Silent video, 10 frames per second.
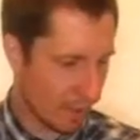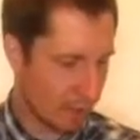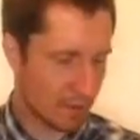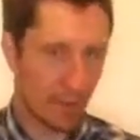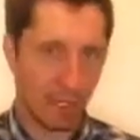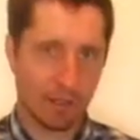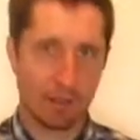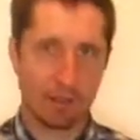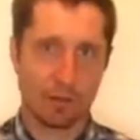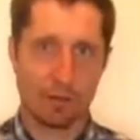and then take
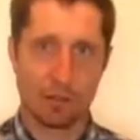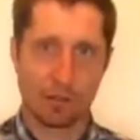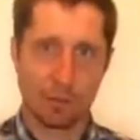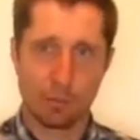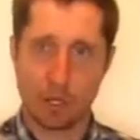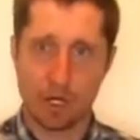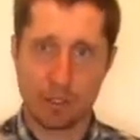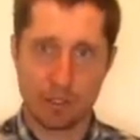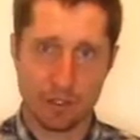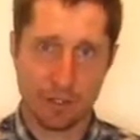your
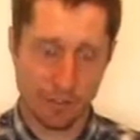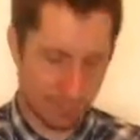toothbrush